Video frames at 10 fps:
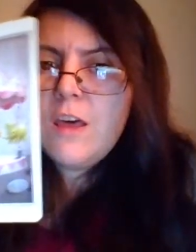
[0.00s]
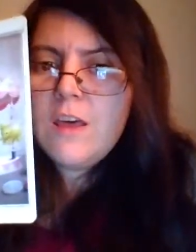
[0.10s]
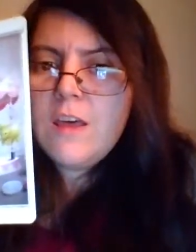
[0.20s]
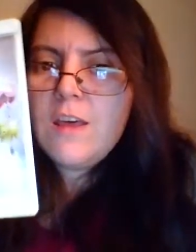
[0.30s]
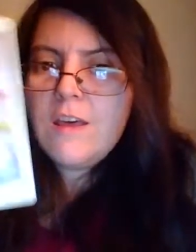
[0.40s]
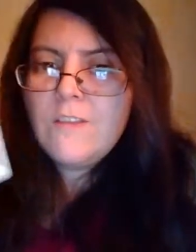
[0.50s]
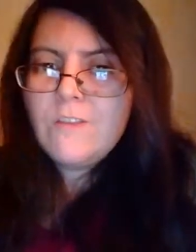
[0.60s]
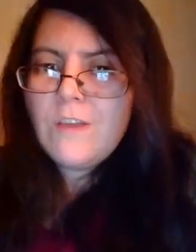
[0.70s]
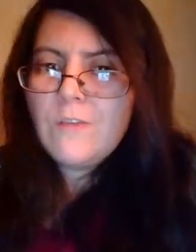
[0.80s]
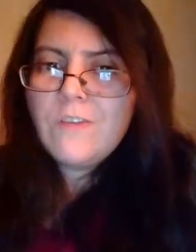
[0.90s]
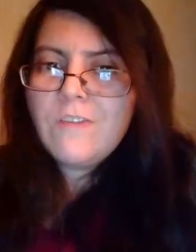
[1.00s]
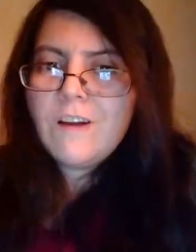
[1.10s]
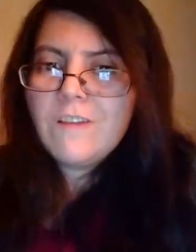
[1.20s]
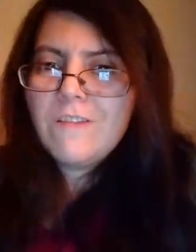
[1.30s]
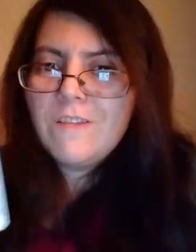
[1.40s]
I know this
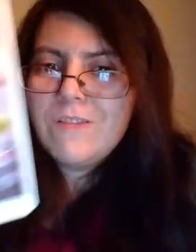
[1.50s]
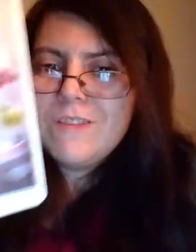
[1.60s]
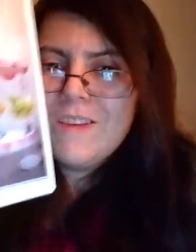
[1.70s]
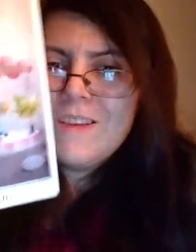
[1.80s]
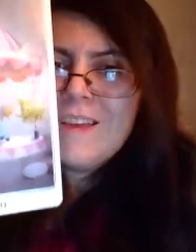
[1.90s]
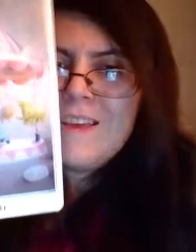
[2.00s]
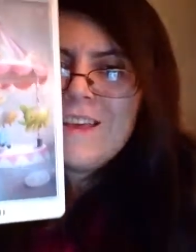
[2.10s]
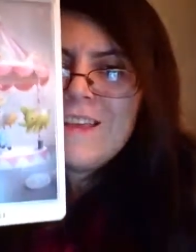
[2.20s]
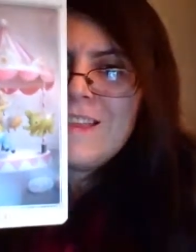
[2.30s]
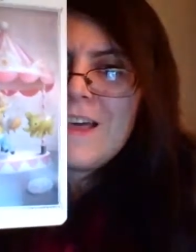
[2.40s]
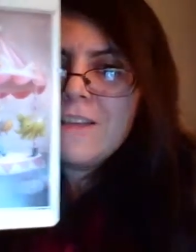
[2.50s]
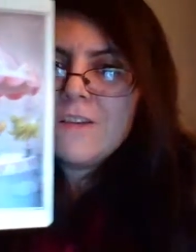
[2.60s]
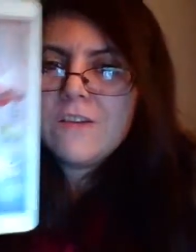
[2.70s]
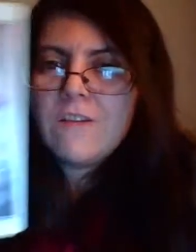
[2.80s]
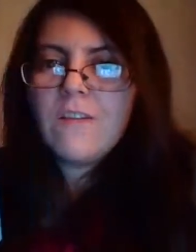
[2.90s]
card is different, not
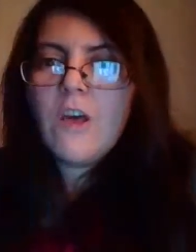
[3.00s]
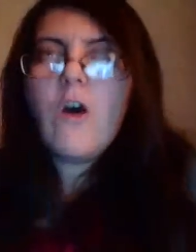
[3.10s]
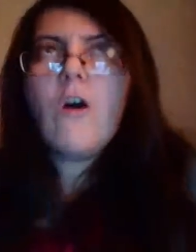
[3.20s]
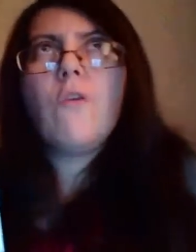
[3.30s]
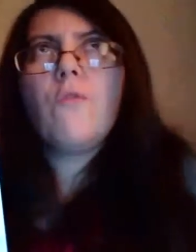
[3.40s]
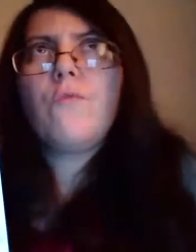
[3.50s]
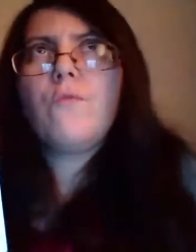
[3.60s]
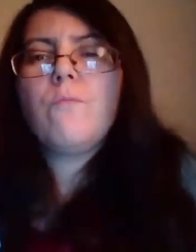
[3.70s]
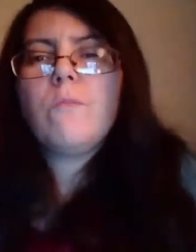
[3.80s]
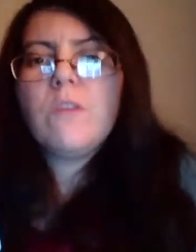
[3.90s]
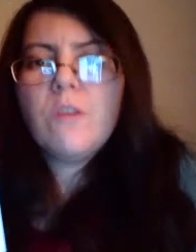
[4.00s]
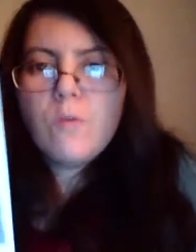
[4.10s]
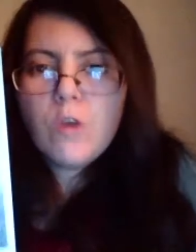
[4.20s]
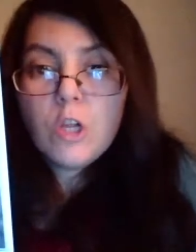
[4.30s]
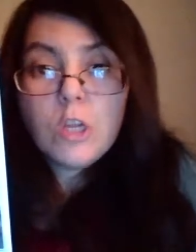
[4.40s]
just of
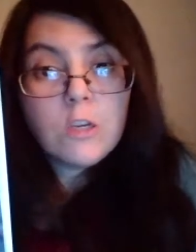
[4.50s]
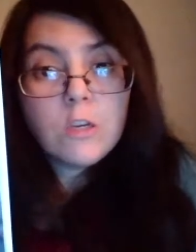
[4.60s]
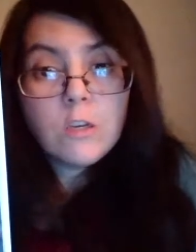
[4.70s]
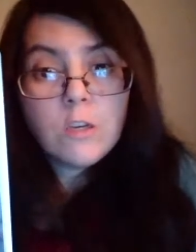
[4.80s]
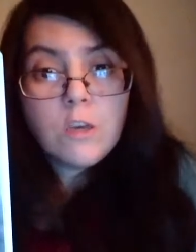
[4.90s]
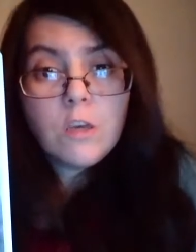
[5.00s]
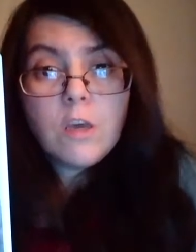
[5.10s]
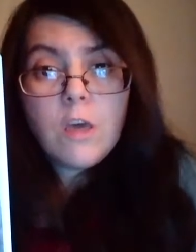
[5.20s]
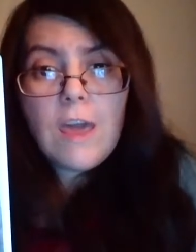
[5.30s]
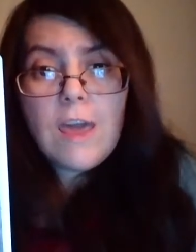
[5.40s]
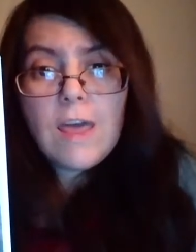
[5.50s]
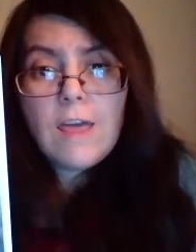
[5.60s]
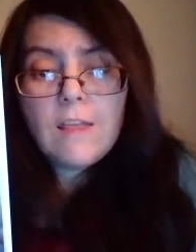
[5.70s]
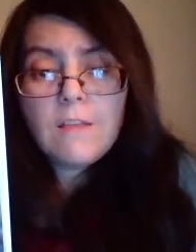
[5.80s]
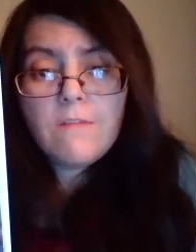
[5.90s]
material
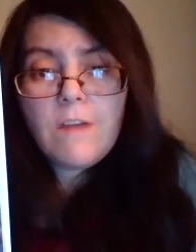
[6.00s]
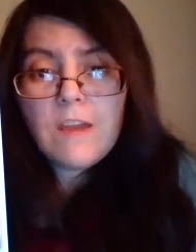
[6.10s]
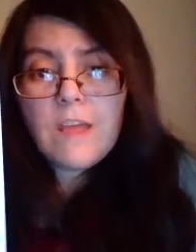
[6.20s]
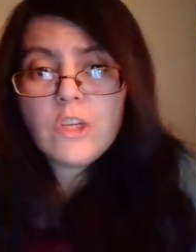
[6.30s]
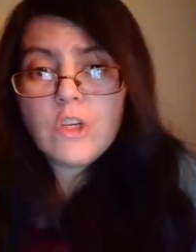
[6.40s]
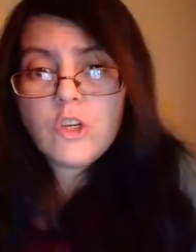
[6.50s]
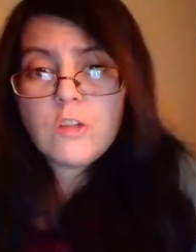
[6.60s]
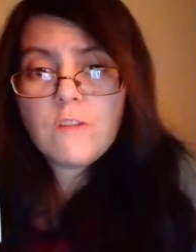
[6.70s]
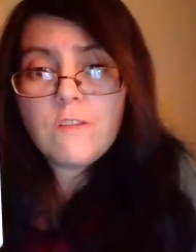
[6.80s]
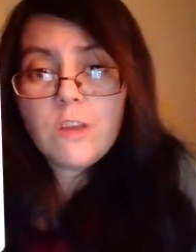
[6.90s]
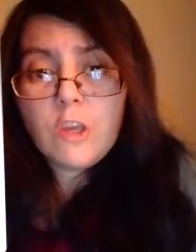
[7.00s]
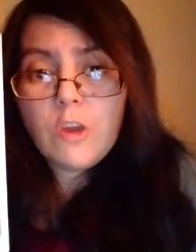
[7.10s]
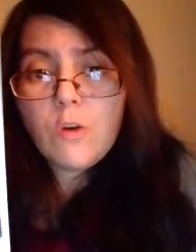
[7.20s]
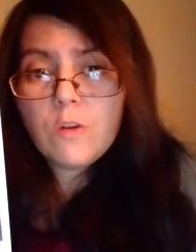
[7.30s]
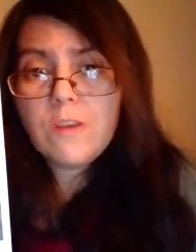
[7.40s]
and financial
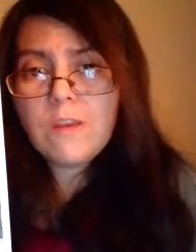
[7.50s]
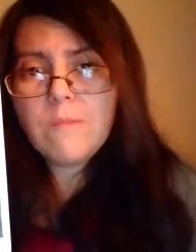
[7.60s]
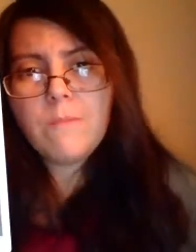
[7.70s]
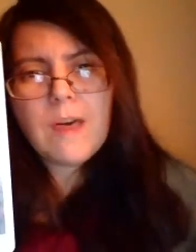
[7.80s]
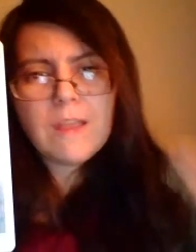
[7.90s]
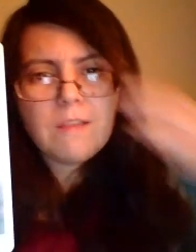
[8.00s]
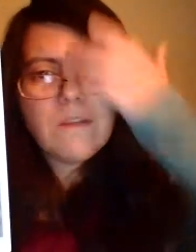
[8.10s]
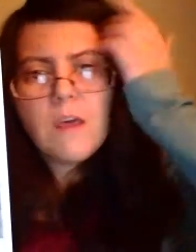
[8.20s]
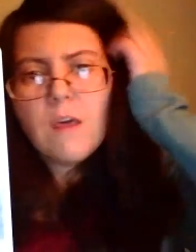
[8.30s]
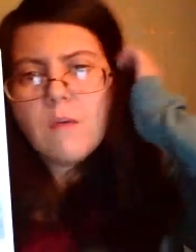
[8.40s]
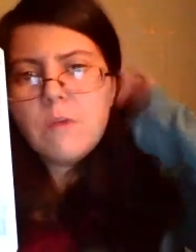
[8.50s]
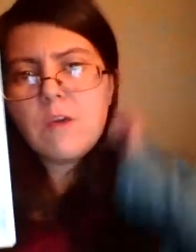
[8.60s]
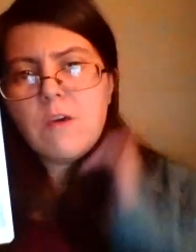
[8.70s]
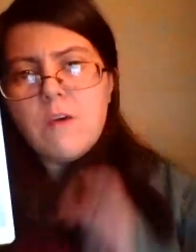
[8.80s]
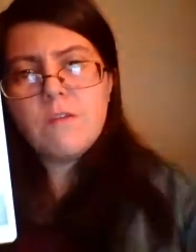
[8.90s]
security, but
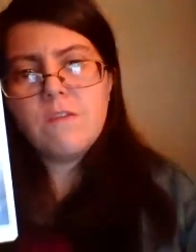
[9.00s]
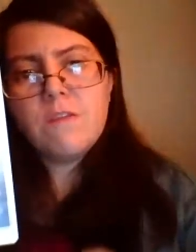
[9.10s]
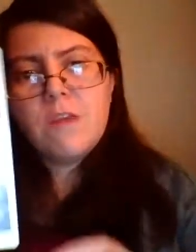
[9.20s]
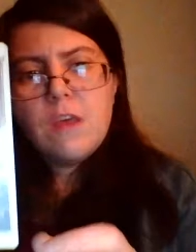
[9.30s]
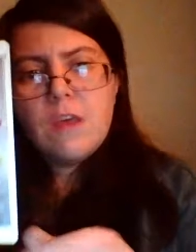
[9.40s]
because